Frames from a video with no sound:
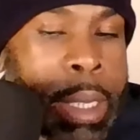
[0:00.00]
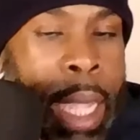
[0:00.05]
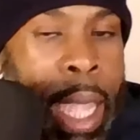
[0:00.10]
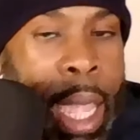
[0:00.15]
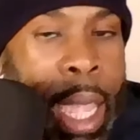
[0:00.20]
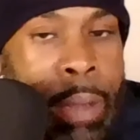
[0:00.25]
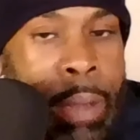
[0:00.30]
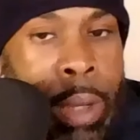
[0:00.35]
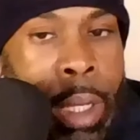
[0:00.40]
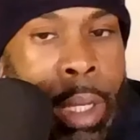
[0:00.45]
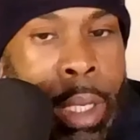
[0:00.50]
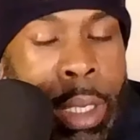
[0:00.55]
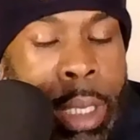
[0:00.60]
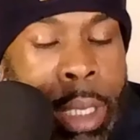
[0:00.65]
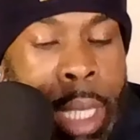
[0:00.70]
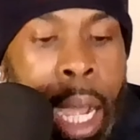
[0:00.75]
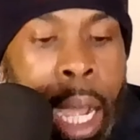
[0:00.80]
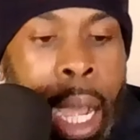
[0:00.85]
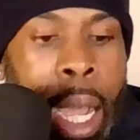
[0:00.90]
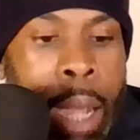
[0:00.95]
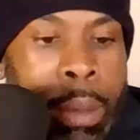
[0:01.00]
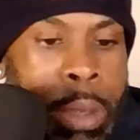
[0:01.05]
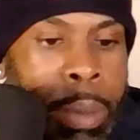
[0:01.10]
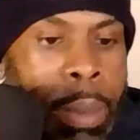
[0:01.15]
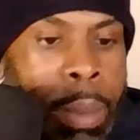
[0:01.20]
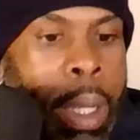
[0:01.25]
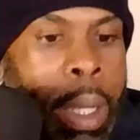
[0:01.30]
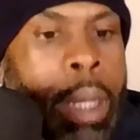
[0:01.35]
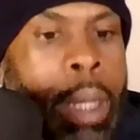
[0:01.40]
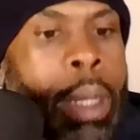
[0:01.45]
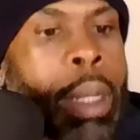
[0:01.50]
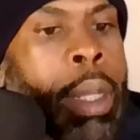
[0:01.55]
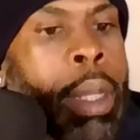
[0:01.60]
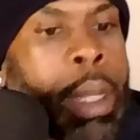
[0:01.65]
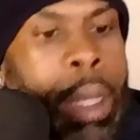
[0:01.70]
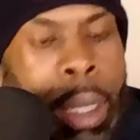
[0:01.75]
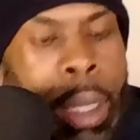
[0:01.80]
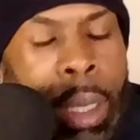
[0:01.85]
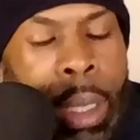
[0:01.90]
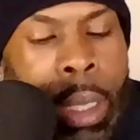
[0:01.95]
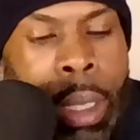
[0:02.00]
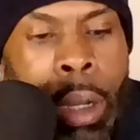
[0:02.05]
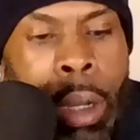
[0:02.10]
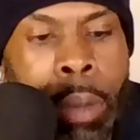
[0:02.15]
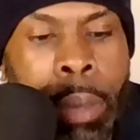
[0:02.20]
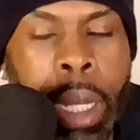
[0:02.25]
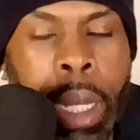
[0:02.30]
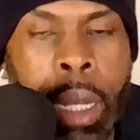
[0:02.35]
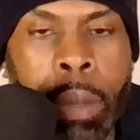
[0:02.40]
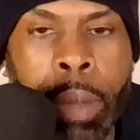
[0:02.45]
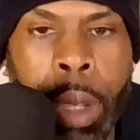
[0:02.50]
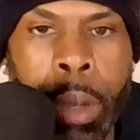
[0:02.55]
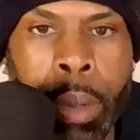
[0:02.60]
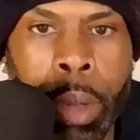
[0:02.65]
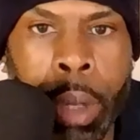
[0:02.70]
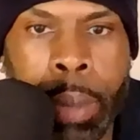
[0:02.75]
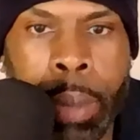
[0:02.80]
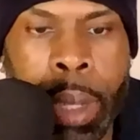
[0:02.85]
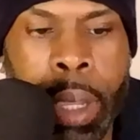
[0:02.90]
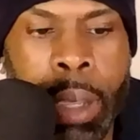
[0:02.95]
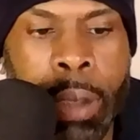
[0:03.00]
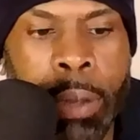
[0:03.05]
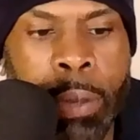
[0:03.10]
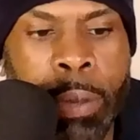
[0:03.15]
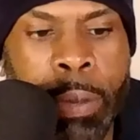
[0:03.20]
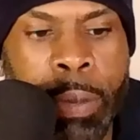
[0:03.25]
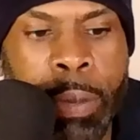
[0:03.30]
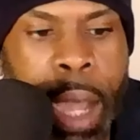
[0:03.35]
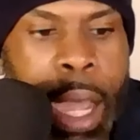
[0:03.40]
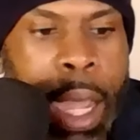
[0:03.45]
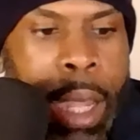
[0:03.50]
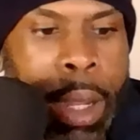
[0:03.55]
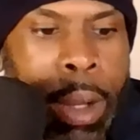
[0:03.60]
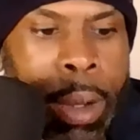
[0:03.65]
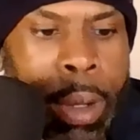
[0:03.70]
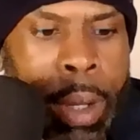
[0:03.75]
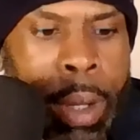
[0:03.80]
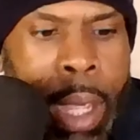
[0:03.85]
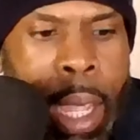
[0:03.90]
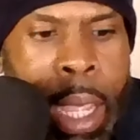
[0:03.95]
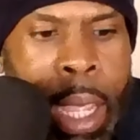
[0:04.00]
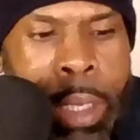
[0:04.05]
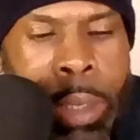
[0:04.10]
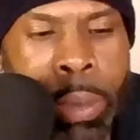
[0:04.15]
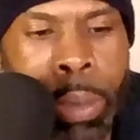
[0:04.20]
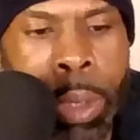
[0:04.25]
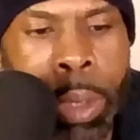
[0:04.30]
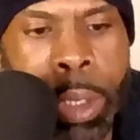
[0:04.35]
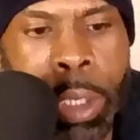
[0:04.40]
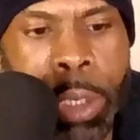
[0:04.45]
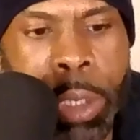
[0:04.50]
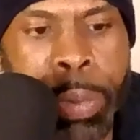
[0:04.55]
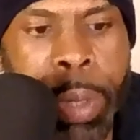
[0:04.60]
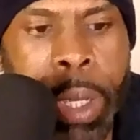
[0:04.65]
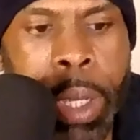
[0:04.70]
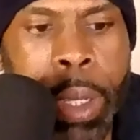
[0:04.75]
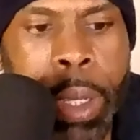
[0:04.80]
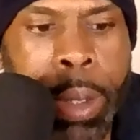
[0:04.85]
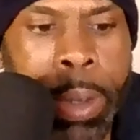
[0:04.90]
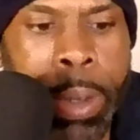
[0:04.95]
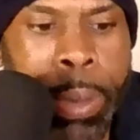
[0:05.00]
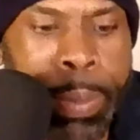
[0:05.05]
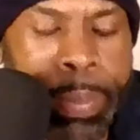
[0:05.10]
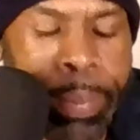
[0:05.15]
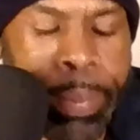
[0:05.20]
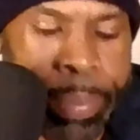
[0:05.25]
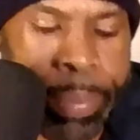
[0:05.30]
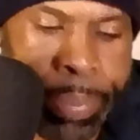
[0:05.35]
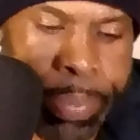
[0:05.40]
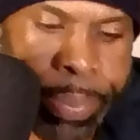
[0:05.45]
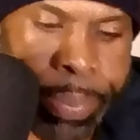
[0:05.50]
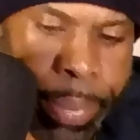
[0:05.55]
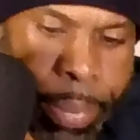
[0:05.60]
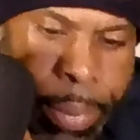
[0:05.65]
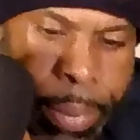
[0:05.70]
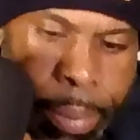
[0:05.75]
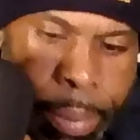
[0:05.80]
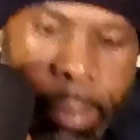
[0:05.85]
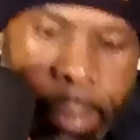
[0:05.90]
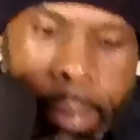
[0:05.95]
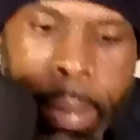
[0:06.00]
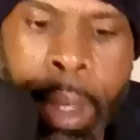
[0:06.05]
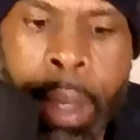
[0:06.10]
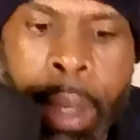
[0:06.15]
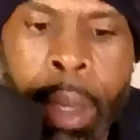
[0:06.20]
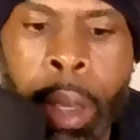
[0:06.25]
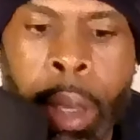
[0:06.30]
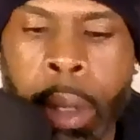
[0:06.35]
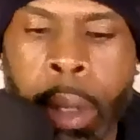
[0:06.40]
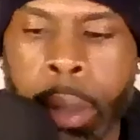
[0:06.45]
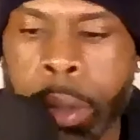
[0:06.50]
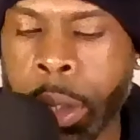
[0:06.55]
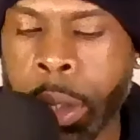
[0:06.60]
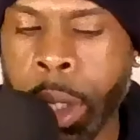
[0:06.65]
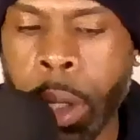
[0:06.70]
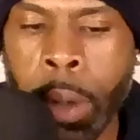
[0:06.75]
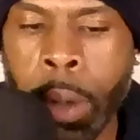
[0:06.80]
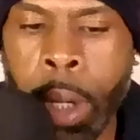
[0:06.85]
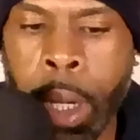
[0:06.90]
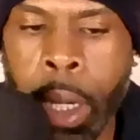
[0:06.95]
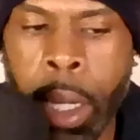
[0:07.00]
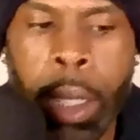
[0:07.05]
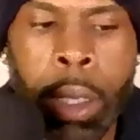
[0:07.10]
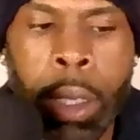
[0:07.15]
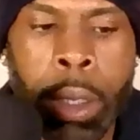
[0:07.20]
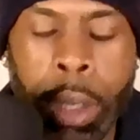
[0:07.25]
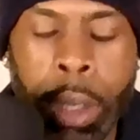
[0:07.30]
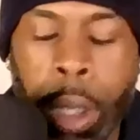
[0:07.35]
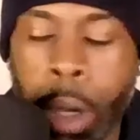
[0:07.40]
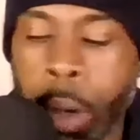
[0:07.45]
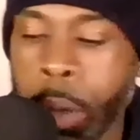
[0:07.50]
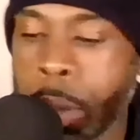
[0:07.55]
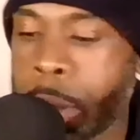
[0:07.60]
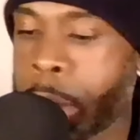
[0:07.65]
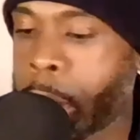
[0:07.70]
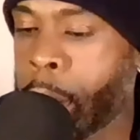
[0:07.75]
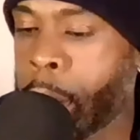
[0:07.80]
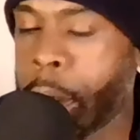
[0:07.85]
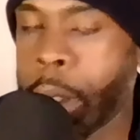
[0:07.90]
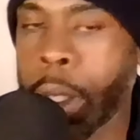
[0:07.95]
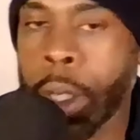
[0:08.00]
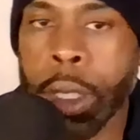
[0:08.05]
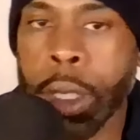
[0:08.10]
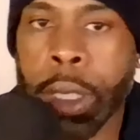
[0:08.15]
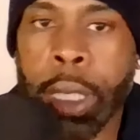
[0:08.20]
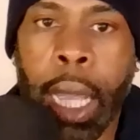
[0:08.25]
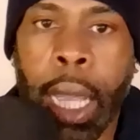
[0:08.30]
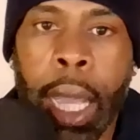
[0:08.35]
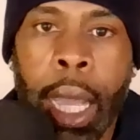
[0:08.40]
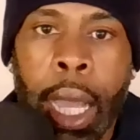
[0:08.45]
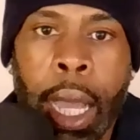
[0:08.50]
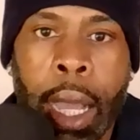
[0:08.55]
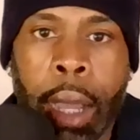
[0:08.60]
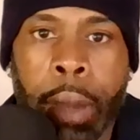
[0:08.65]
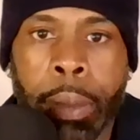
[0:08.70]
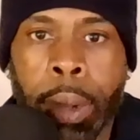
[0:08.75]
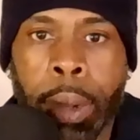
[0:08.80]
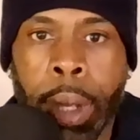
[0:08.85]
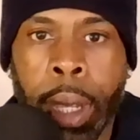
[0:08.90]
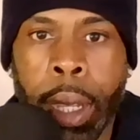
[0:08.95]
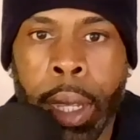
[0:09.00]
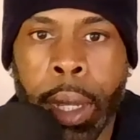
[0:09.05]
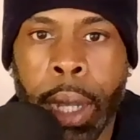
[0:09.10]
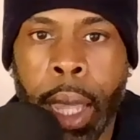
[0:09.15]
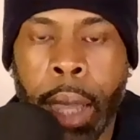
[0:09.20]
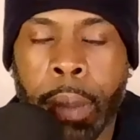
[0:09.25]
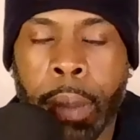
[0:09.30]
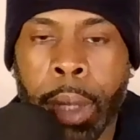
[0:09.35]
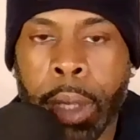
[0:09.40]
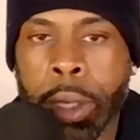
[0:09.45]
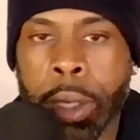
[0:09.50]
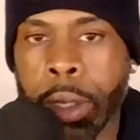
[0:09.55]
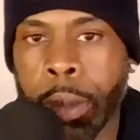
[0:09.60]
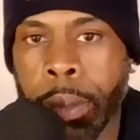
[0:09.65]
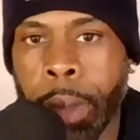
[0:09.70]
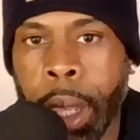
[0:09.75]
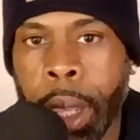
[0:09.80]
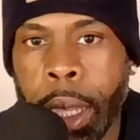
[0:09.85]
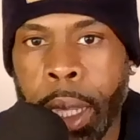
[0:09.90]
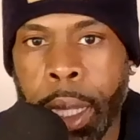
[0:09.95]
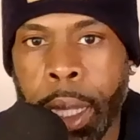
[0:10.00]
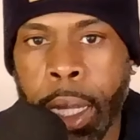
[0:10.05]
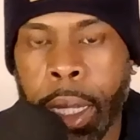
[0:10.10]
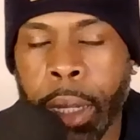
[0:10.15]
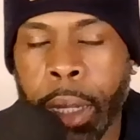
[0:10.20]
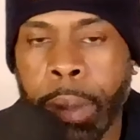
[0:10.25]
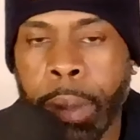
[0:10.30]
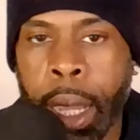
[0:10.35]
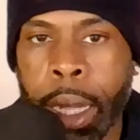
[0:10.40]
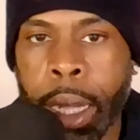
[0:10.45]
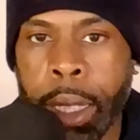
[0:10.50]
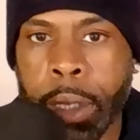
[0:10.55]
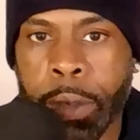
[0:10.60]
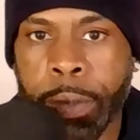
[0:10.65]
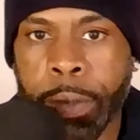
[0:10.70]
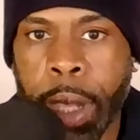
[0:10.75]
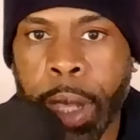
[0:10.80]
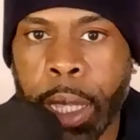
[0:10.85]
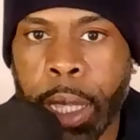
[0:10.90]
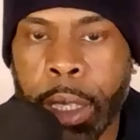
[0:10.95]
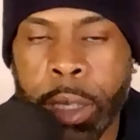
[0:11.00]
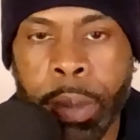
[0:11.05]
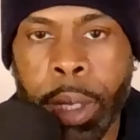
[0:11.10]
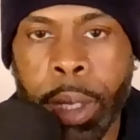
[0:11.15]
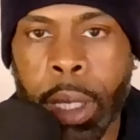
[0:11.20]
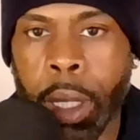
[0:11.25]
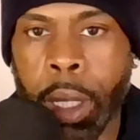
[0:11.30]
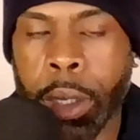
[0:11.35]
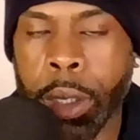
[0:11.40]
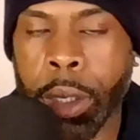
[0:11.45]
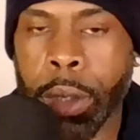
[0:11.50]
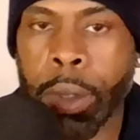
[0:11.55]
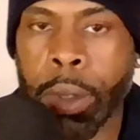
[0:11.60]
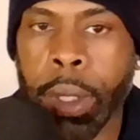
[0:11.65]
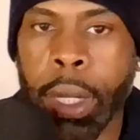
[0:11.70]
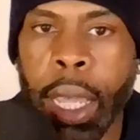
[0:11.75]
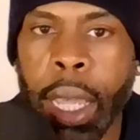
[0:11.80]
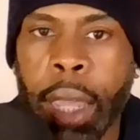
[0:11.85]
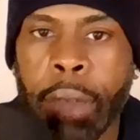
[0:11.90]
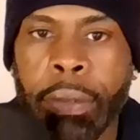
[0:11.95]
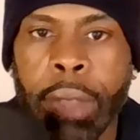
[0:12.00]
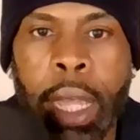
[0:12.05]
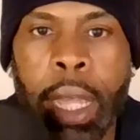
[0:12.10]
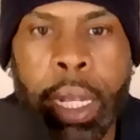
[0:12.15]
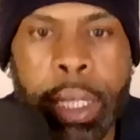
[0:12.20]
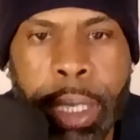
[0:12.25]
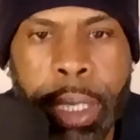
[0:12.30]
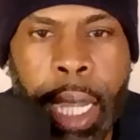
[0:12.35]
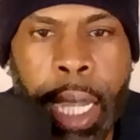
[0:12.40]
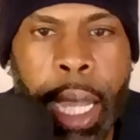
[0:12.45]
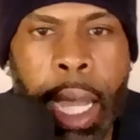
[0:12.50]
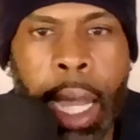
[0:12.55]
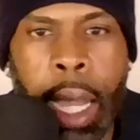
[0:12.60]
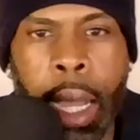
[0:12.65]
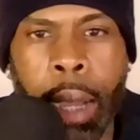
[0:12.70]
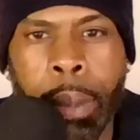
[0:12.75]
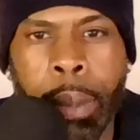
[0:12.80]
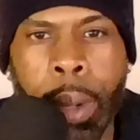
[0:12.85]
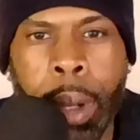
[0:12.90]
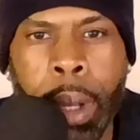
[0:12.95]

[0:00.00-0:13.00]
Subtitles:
they have good jobs, but you know, many people are being fired as we speak. So don't throw your job and how much you make in anybody's face, because you can have that job